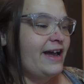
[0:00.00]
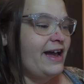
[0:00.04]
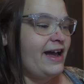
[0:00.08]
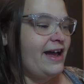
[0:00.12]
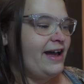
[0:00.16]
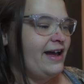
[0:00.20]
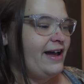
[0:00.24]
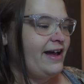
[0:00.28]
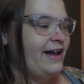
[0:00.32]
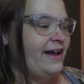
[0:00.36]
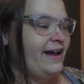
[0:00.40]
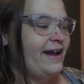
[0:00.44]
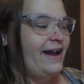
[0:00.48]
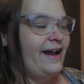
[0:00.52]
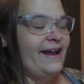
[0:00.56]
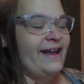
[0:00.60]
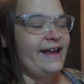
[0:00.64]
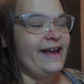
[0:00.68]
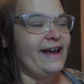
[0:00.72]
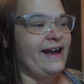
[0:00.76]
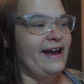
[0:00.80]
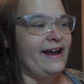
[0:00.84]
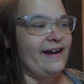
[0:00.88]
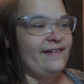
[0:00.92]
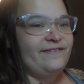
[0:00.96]
I
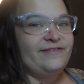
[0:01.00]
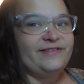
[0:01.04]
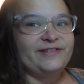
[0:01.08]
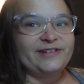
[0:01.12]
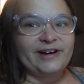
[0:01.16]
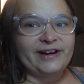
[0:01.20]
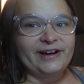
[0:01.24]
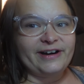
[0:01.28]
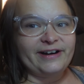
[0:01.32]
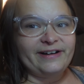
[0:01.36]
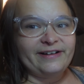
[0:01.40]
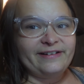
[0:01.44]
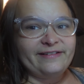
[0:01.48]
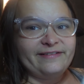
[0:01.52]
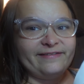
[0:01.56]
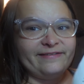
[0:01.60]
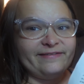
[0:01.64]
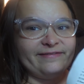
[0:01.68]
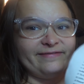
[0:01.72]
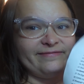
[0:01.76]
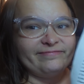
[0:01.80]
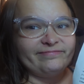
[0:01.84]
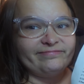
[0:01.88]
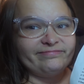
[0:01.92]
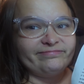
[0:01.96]
have not
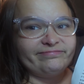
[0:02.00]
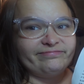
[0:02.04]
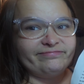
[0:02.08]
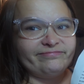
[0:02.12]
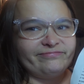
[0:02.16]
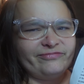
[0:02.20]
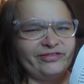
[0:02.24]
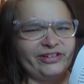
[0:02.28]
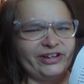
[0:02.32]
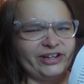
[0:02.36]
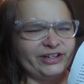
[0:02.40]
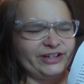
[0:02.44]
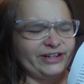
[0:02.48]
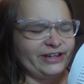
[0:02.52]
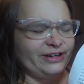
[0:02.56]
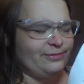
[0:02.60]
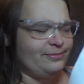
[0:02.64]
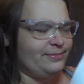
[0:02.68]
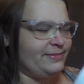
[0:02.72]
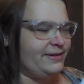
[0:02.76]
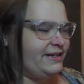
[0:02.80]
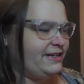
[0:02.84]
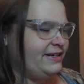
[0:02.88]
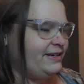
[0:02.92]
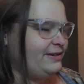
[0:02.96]
filled out
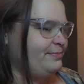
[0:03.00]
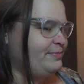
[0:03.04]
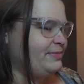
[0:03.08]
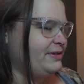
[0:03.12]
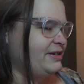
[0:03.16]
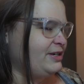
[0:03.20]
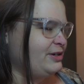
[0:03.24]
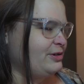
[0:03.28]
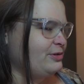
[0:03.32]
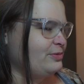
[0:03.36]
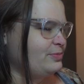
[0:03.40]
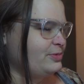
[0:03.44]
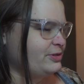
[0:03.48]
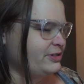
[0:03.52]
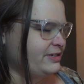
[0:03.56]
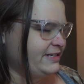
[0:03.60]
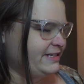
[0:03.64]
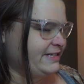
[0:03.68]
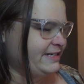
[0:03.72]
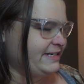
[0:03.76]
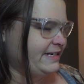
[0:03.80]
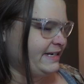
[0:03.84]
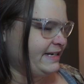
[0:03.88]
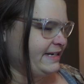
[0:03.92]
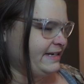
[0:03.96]
my bingo board
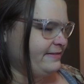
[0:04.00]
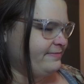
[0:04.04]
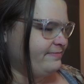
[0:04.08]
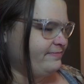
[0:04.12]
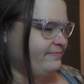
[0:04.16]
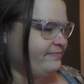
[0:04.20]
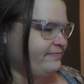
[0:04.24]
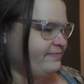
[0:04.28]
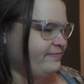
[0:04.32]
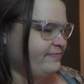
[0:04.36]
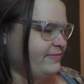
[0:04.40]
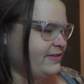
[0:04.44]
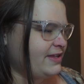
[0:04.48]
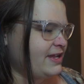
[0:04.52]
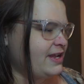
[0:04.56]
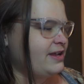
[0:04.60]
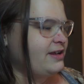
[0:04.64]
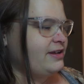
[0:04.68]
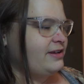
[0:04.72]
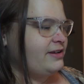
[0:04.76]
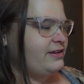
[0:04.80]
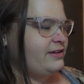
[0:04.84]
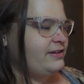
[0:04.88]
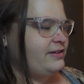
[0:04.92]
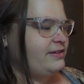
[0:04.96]
today.
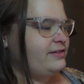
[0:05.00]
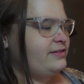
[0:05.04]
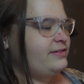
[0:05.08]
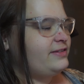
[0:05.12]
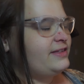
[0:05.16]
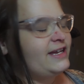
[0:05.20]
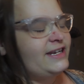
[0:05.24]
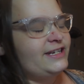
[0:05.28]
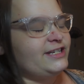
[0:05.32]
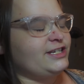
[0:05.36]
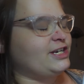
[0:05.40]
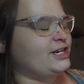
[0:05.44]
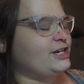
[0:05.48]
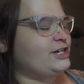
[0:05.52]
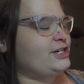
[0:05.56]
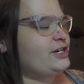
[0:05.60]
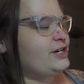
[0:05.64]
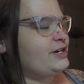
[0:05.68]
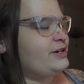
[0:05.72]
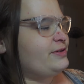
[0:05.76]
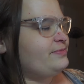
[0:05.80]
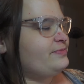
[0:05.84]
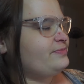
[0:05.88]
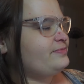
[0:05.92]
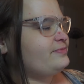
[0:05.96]
That's not
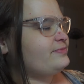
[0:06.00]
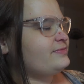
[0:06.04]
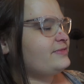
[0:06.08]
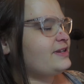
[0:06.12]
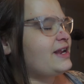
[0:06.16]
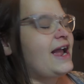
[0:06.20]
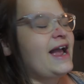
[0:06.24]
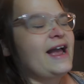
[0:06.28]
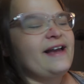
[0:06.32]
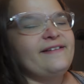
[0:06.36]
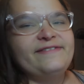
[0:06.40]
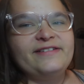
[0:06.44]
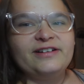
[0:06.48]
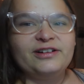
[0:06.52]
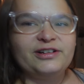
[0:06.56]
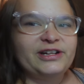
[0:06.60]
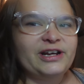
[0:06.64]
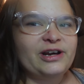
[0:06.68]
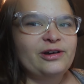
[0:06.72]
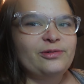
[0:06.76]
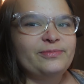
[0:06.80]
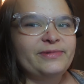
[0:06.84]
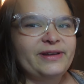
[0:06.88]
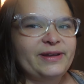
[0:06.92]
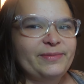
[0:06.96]
true. I filled
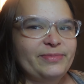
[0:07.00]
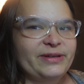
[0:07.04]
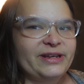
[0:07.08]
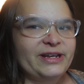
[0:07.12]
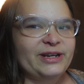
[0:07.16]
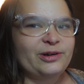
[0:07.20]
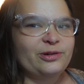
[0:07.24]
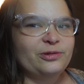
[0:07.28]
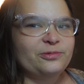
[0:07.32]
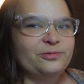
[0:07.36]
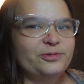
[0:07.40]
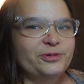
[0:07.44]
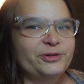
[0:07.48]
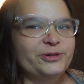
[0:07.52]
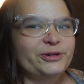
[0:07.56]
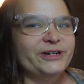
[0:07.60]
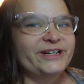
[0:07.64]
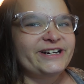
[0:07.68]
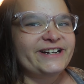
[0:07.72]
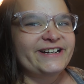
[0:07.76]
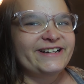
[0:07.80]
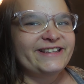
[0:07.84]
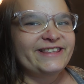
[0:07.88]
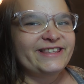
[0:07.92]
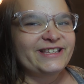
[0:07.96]
out my bingo
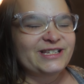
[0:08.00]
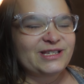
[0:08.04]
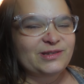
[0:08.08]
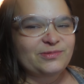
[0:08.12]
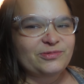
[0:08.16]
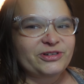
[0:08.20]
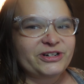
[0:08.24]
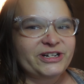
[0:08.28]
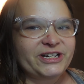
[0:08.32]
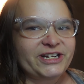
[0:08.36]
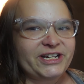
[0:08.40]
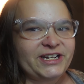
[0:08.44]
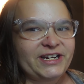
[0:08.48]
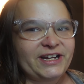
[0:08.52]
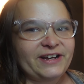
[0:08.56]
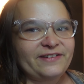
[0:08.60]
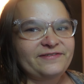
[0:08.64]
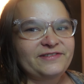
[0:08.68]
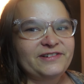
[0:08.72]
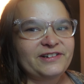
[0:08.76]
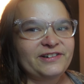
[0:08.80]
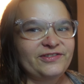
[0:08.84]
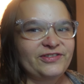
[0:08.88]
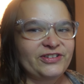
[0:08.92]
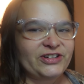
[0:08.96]
board this morning
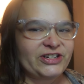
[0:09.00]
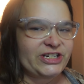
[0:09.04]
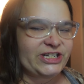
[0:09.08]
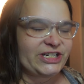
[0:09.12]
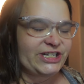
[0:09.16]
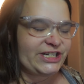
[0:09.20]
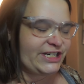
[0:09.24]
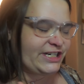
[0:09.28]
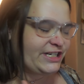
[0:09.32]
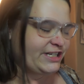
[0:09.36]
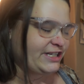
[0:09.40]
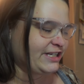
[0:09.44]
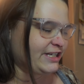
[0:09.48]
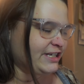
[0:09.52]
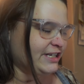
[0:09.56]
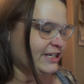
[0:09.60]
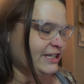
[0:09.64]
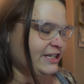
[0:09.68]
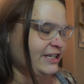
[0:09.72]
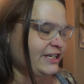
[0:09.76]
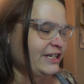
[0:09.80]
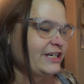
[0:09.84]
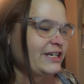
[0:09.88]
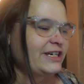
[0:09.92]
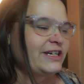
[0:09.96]
after finishing
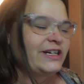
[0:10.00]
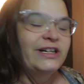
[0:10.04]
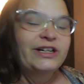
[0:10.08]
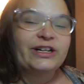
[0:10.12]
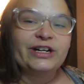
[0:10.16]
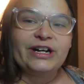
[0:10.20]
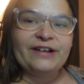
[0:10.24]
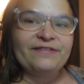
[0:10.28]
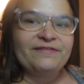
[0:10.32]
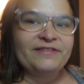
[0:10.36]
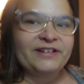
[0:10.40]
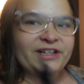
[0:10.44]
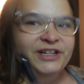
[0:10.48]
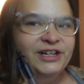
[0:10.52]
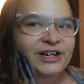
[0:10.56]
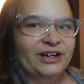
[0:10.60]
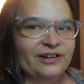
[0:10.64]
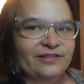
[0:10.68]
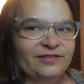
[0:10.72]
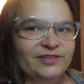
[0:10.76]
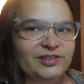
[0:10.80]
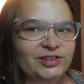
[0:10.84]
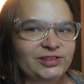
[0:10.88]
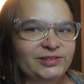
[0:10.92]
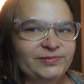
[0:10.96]
the graphic
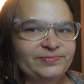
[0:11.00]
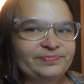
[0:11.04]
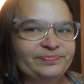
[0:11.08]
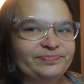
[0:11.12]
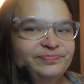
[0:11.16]
novel,